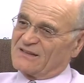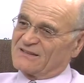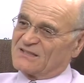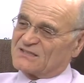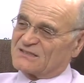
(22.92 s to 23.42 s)

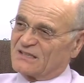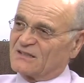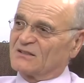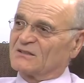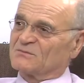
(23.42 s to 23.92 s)

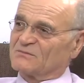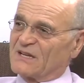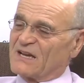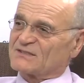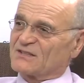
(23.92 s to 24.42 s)
distill
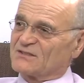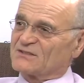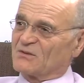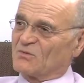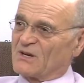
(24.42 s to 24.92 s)
the
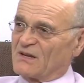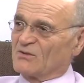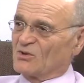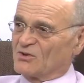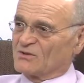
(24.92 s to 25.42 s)
essence of what
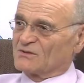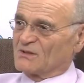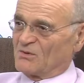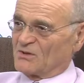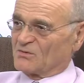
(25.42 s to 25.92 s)
I've learned
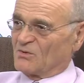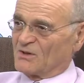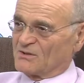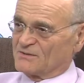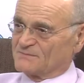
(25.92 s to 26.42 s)
about
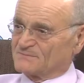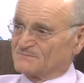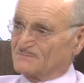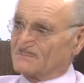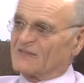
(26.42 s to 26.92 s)
water.
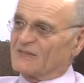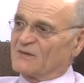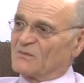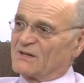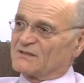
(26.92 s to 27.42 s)

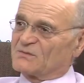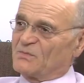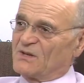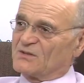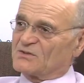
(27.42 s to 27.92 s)
In my
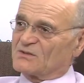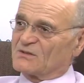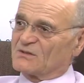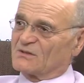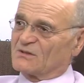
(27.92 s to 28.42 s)
speech,
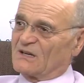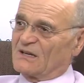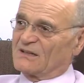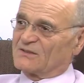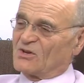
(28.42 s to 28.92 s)

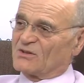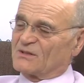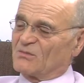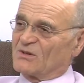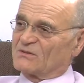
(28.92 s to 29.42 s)
I
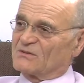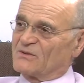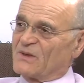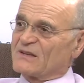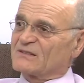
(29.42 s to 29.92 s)
talked about
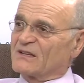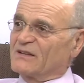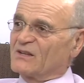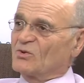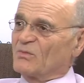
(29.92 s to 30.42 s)
things that
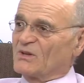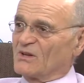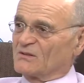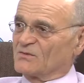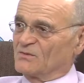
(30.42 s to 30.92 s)
need to be
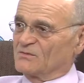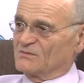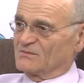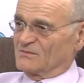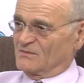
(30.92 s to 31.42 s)
done
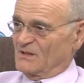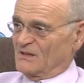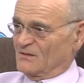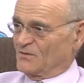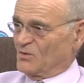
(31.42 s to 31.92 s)

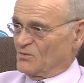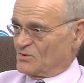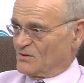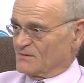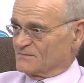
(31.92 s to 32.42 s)
in the
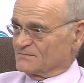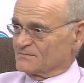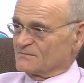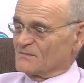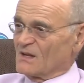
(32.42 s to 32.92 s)
future.
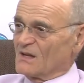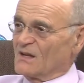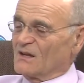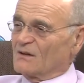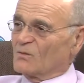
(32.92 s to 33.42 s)

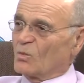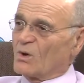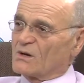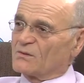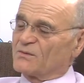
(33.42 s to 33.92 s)

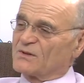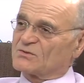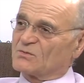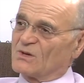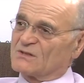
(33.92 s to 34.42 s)
One of
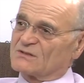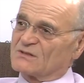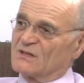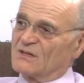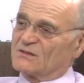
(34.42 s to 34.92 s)
which was
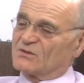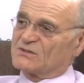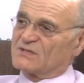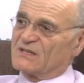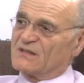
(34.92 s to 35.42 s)
to
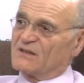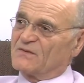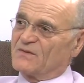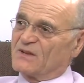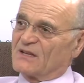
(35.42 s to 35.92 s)
see
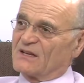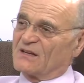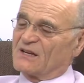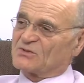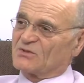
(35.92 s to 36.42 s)
if we can
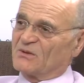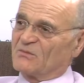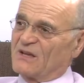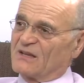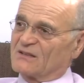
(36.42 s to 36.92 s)
actually
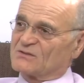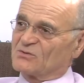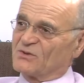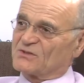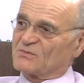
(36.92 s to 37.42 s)
make a
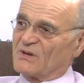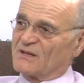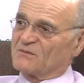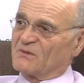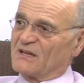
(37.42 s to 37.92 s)
sewage
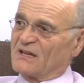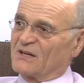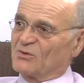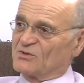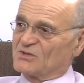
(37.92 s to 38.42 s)
plant make
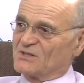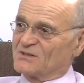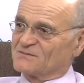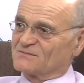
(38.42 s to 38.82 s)
energy